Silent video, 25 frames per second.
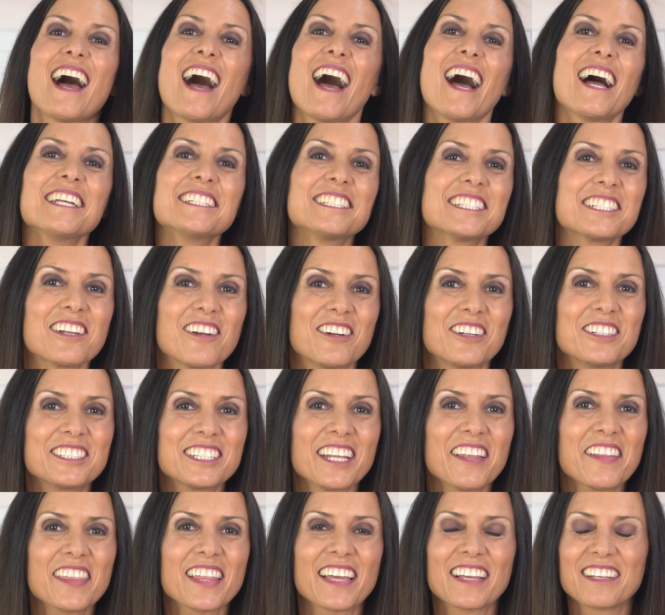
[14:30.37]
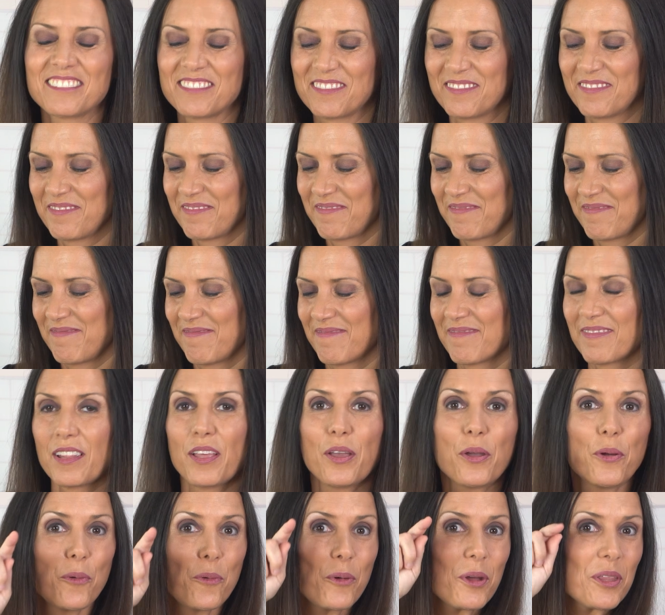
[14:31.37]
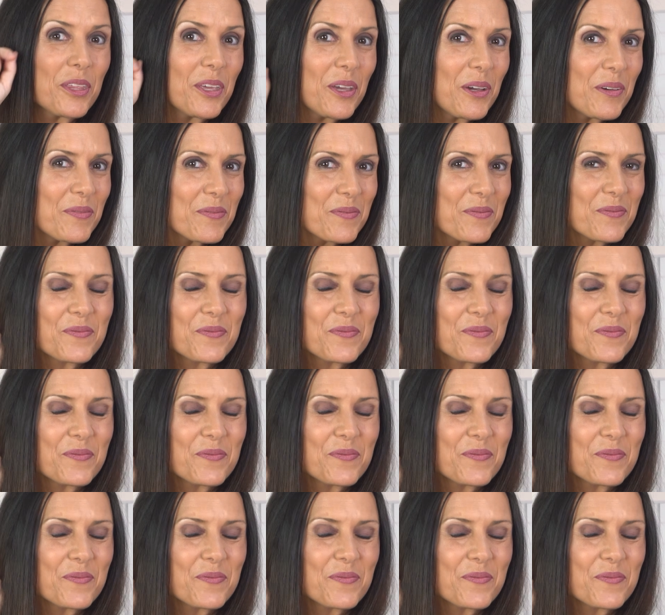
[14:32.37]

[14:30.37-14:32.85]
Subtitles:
I just learned something. With you.